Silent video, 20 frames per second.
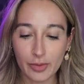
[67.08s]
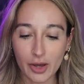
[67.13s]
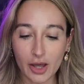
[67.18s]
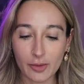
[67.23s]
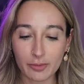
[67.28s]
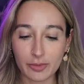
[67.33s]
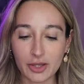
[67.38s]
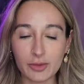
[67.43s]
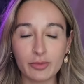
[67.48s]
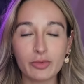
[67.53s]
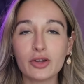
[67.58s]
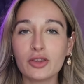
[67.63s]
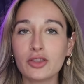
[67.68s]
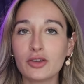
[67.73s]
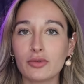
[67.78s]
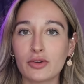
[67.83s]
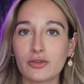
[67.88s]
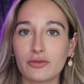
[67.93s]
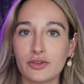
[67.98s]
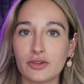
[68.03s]
But people in
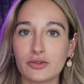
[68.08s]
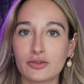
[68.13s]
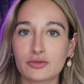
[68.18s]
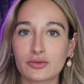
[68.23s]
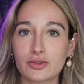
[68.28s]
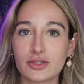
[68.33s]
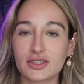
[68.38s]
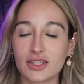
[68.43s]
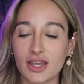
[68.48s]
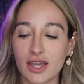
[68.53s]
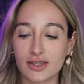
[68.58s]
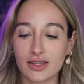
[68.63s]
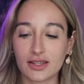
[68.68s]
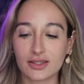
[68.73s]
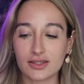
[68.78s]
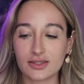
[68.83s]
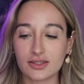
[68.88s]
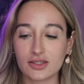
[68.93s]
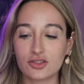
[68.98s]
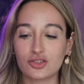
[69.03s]
the reviews were saying
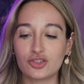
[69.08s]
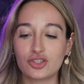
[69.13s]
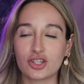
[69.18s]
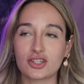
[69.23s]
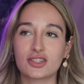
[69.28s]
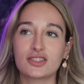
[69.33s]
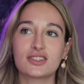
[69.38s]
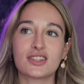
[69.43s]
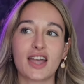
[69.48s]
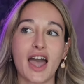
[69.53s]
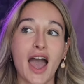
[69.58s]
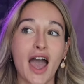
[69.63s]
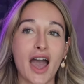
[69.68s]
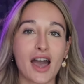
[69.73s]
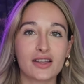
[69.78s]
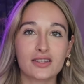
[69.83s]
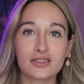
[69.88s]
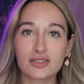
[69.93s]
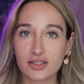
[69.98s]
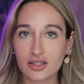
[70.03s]
that this is just
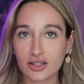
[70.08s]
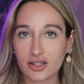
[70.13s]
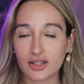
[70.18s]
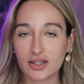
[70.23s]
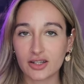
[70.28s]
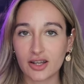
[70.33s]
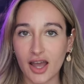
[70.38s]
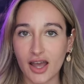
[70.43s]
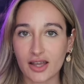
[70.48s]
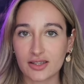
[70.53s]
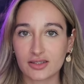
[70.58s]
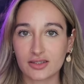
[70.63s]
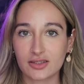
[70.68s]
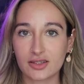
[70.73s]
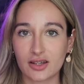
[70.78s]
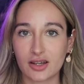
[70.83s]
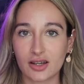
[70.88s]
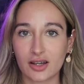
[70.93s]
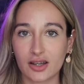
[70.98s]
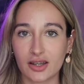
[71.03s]
as good as
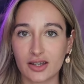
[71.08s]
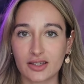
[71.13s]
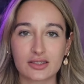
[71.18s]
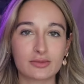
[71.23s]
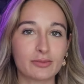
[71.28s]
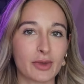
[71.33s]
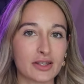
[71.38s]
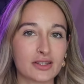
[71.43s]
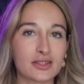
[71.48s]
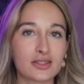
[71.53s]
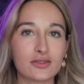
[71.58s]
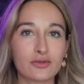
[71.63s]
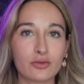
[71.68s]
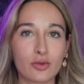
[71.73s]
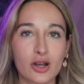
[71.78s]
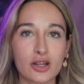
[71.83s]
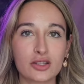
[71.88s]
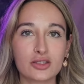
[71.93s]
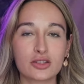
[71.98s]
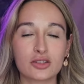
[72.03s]
the expensive
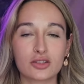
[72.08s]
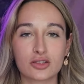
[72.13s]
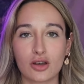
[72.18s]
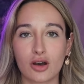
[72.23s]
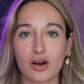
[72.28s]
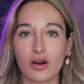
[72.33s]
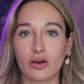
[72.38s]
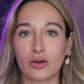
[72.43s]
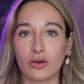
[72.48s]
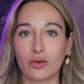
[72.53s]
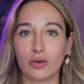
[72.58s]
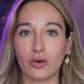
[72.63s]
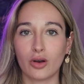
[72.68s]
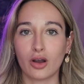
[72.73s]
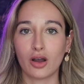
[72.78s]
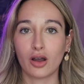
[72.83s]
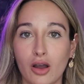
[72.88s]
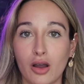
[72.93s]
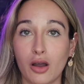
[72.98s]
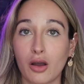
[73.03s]
one,
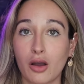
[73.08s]
so